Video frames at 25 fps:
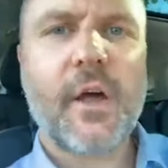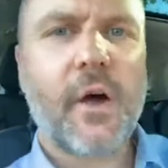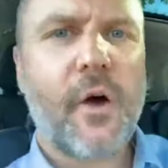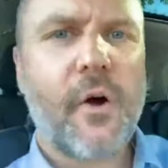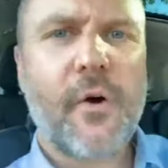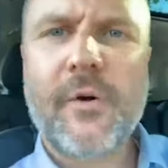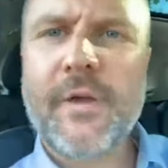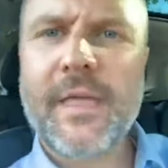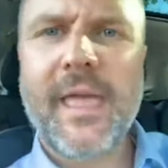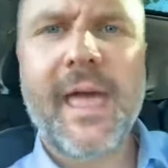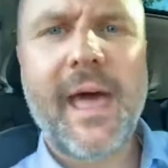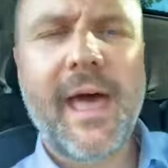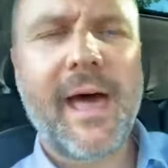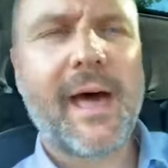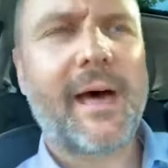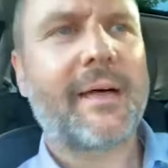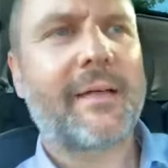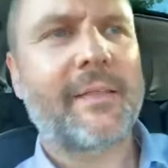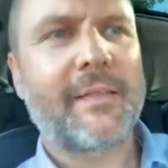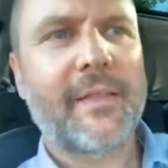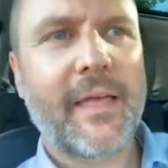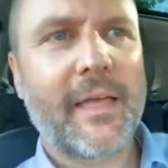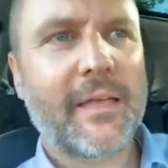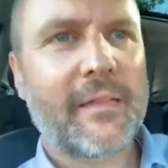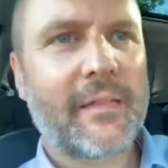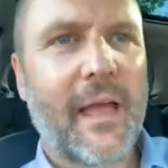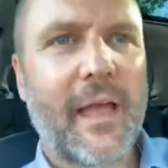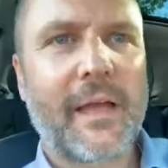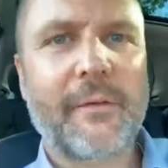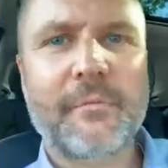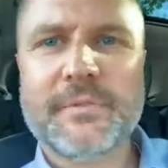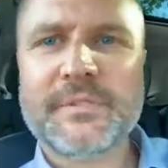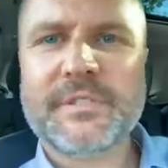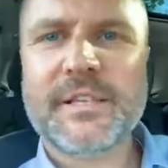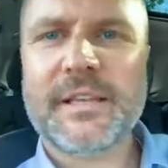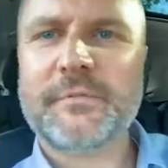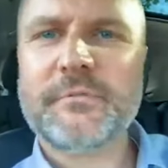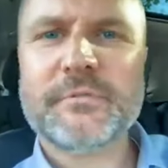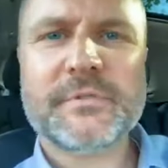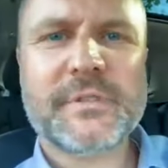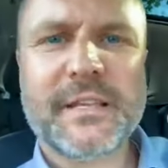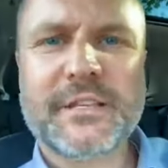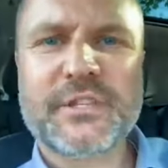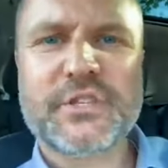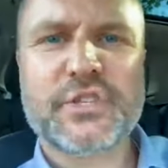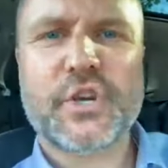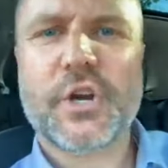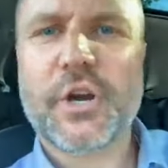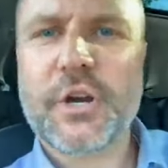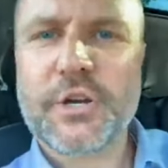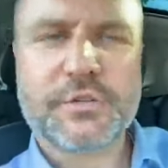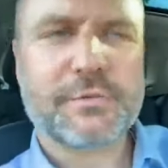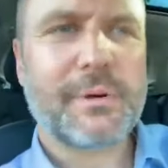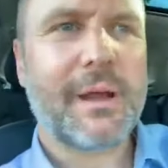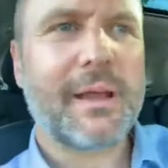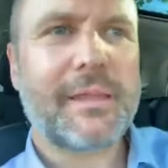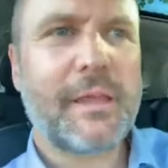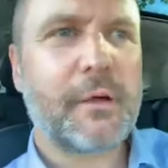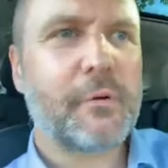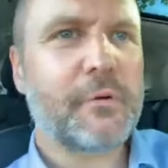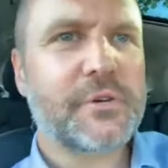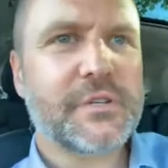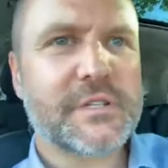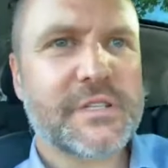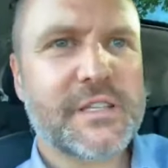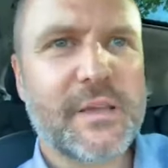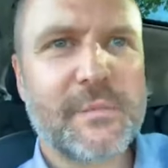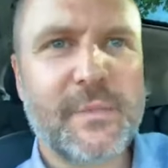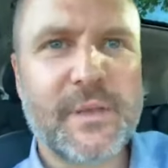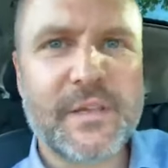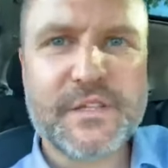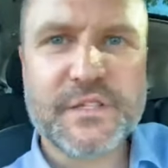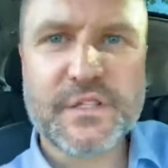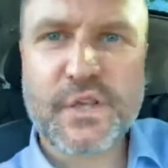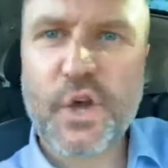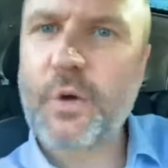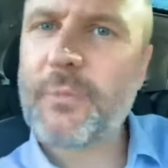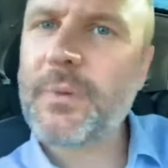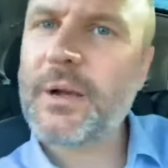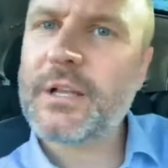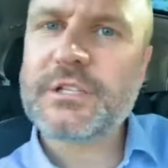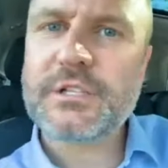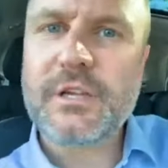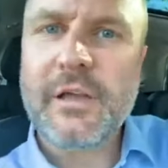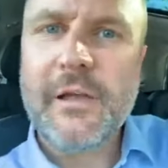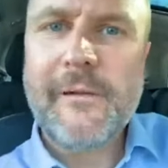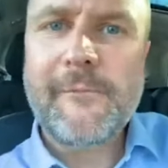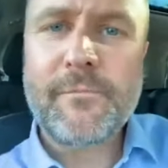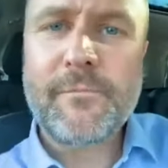oh yeah and like i was like it was like church right they were just giving me so much